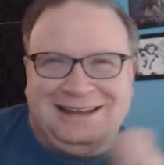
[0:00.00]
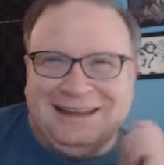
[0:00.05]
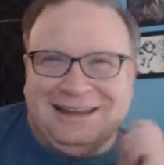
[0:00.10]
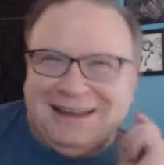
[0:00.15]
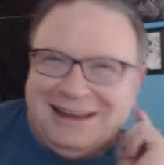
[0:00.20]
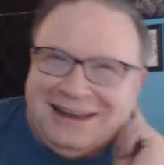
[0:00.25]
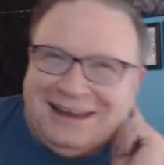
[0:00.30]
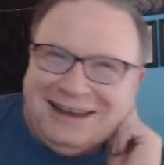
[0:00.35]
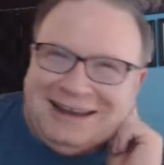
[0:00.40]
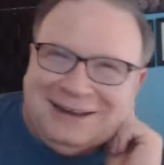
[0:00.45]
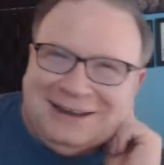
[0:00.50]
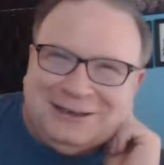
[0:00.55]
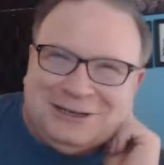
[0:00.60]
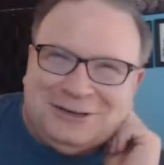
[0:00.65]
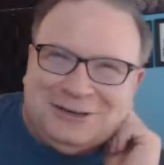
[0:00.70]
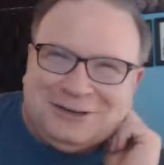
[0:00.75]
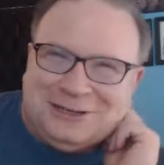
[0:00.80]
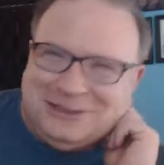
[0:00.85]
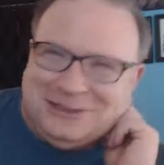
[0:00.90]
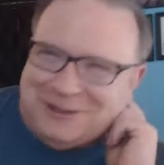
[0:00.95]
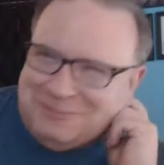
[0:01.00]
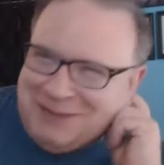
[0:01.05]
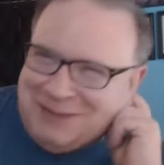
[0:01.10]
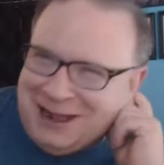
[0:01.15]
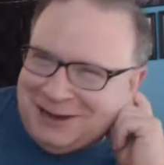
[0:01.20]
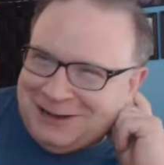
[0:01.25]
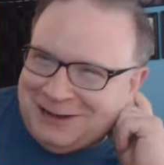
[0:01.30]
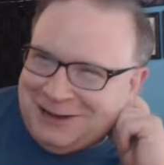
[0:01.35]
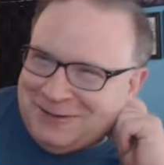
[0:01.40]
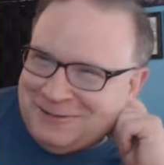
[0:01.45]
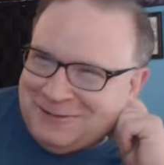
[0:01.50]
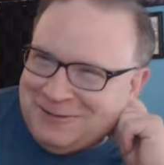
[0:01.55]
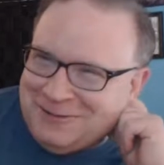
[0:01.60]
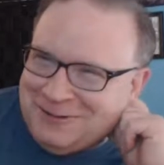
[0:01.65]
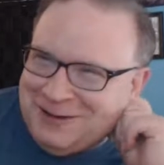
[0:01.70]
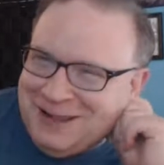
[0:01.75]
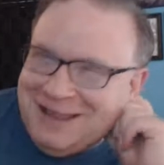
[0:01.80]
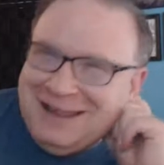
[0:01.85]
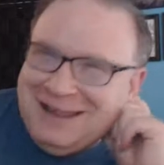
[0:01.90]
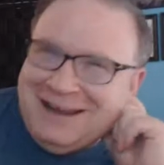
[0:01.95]
you should do a pop out move
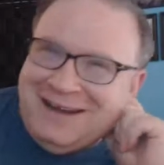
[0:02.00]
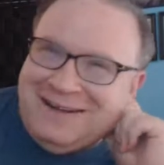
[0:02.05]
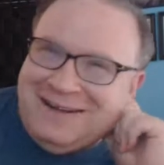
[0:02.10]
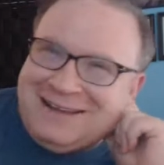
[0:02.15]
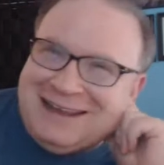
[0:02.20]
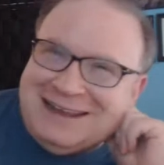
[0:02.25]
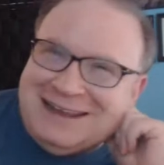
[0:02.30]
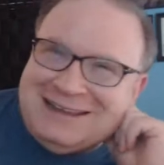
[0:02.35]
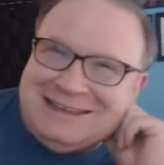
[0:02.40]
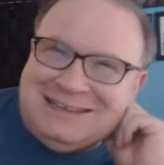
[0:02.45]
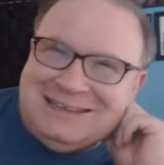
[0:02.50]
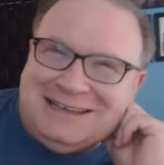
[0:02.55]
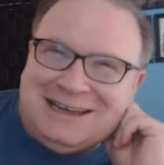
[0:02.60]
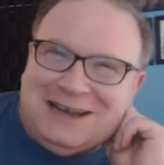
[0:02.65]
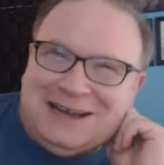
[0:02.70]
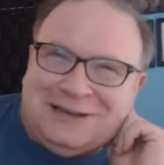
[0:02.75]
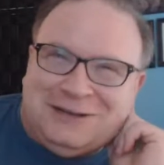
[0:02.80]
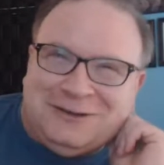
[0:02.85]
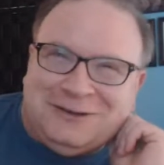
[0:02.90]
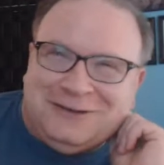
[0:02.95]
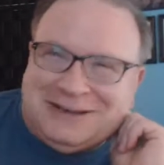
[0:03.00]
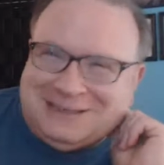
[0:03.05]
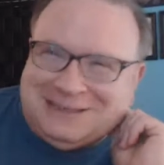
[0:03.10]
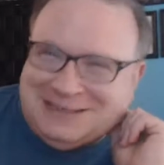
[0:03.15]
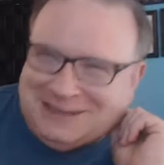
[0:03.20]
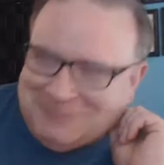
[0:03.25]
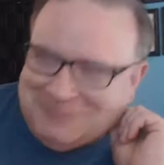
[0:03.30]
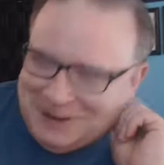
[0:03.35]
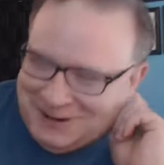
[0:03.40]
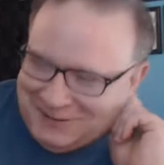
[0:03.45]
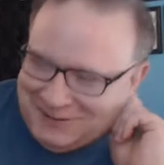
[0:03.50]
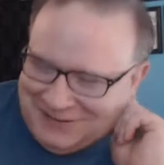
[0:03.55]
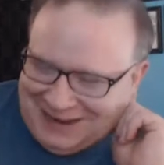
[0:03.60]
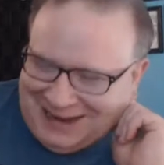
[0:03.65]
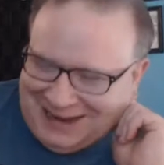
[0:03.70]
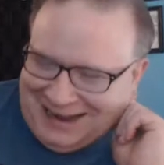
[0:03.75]
or get a signature wrestling move.